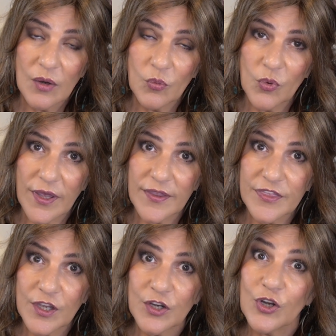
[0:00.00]
with
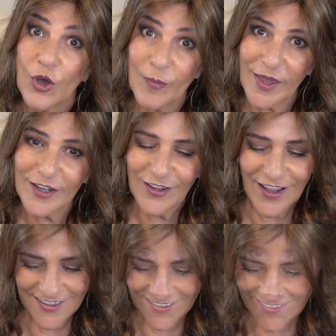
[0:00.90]
no metal
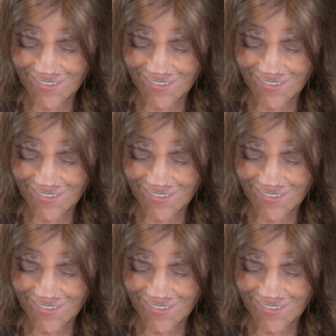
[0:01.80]
on it.